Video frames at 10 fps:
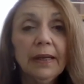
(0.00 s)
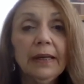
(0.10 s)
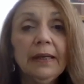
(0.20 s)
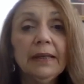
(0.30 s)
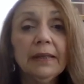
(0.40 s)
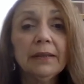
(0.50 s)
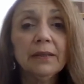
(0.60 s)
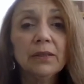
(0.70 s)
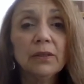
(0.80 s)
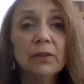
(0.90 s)

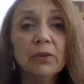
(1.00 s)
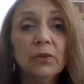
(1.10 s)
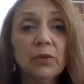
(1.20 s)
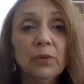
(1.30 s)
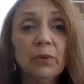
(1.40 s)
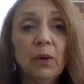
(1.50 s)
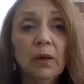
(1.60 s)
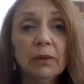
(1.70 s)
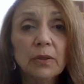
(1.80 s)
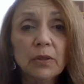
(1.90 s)
and to
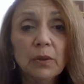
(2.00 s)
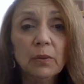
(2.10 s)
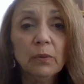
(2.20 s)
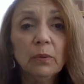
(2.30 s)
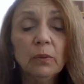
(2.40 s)
also